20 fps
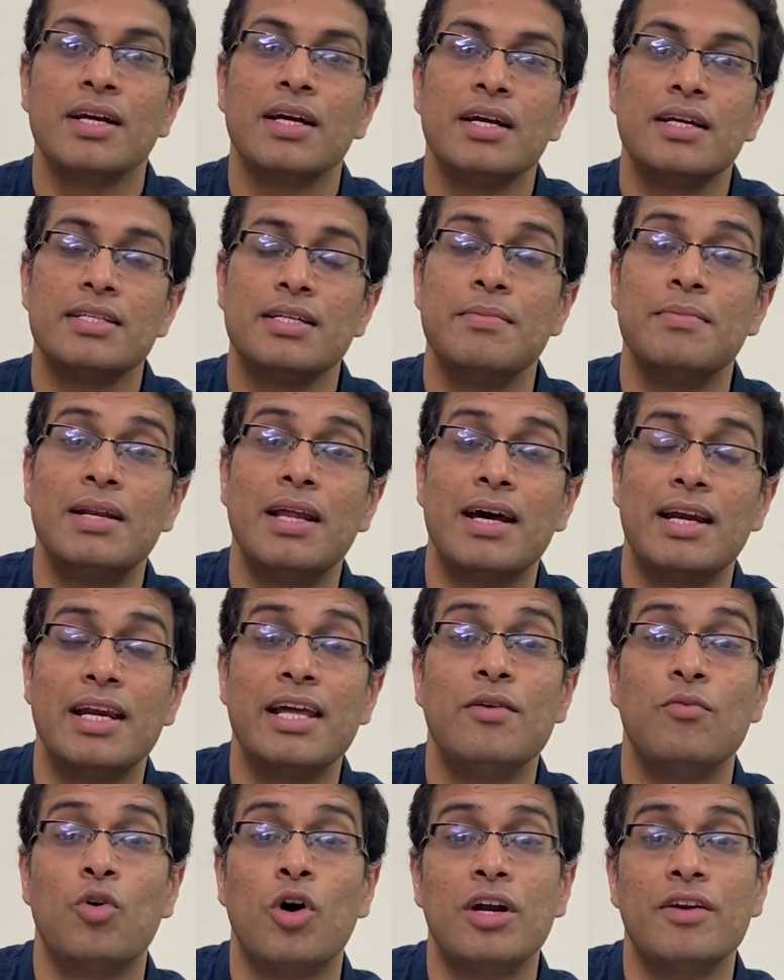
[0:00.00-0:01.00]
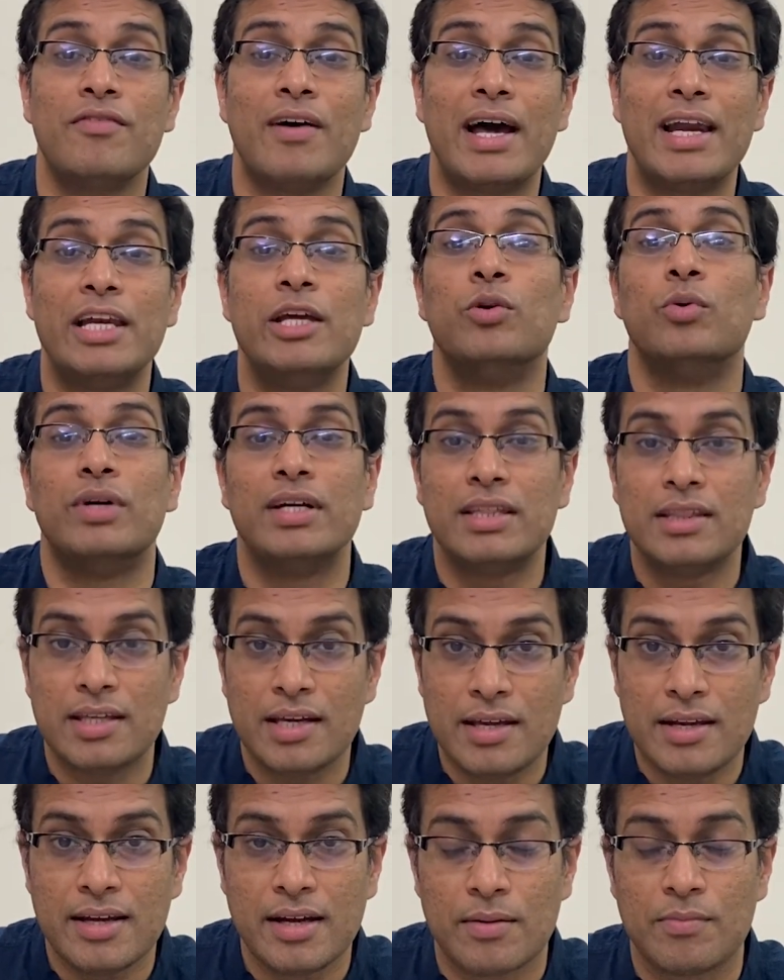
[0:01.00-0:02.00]
Similarly, what value
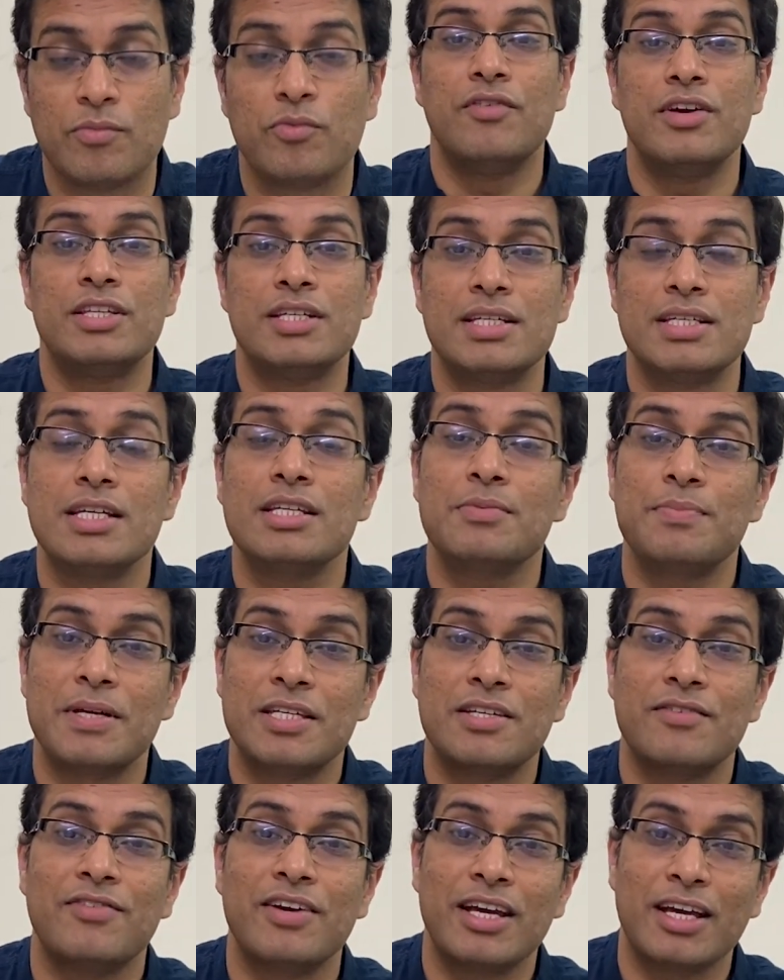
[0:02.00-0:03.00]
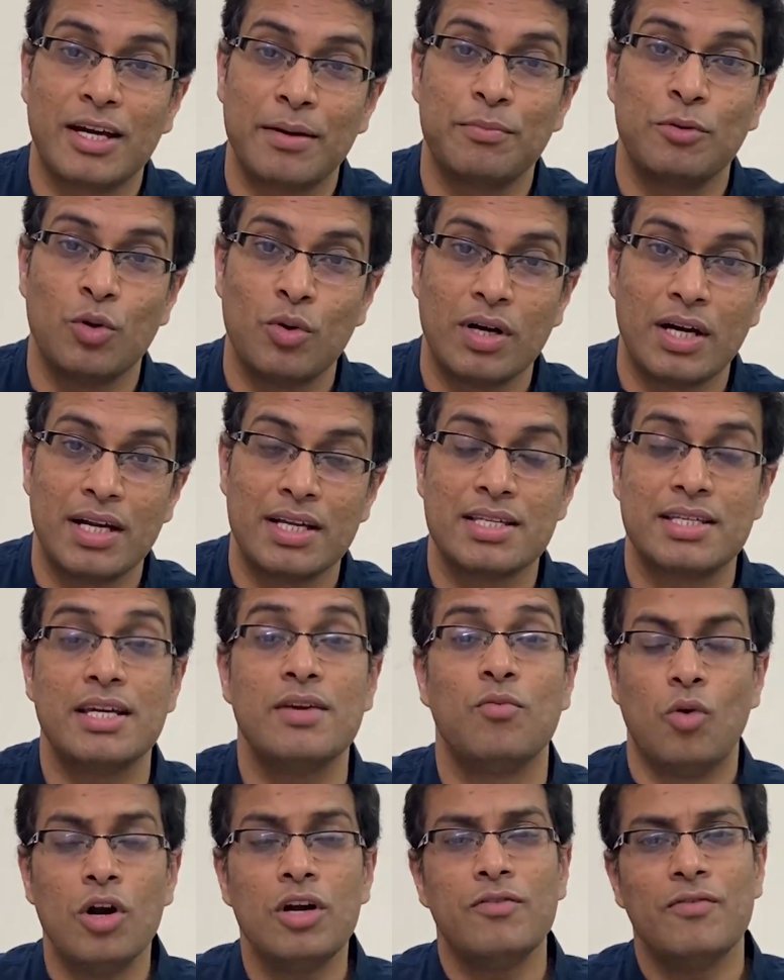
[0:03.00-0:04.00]
Ethereum, which is a specific cryptocurrency,
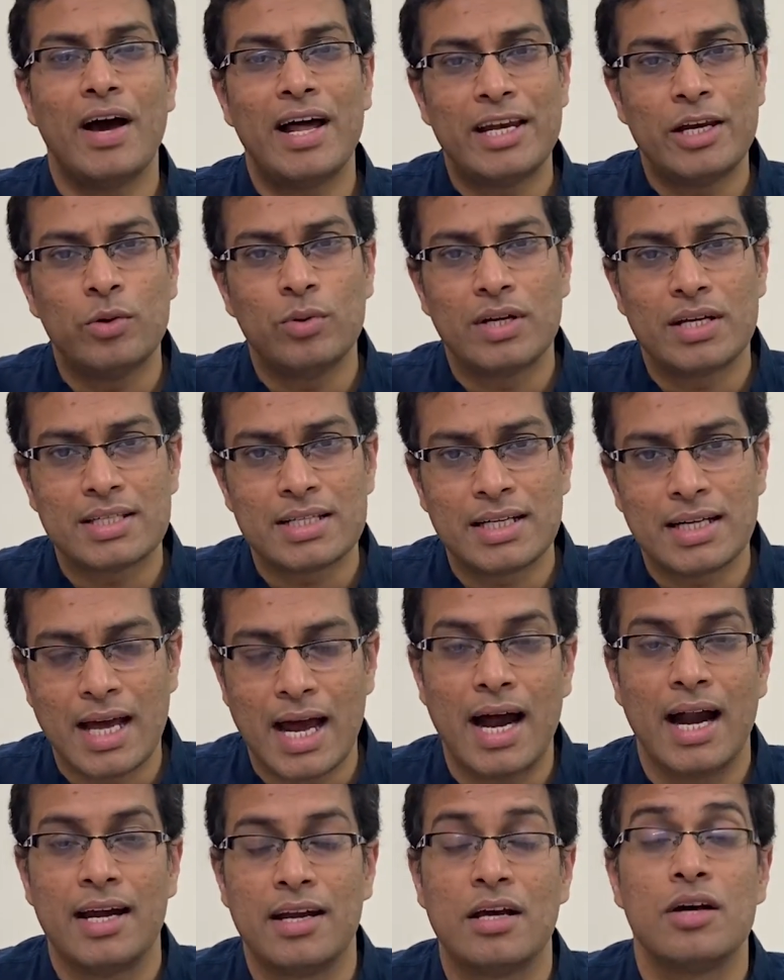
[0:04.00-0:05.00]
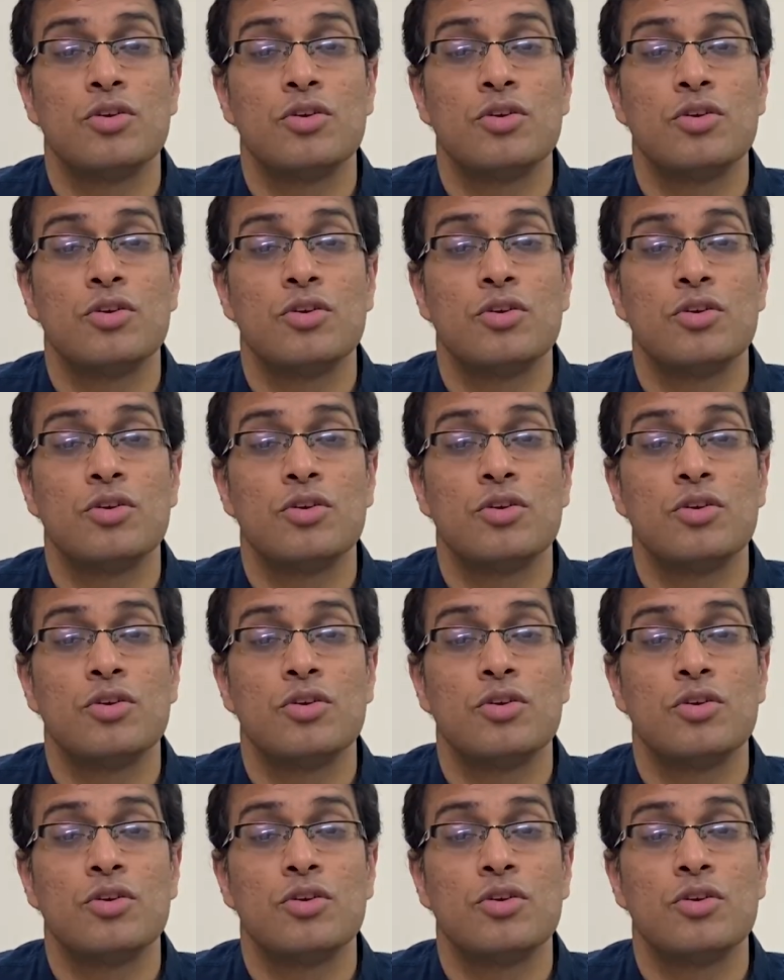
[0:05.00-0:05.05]
what value does it add?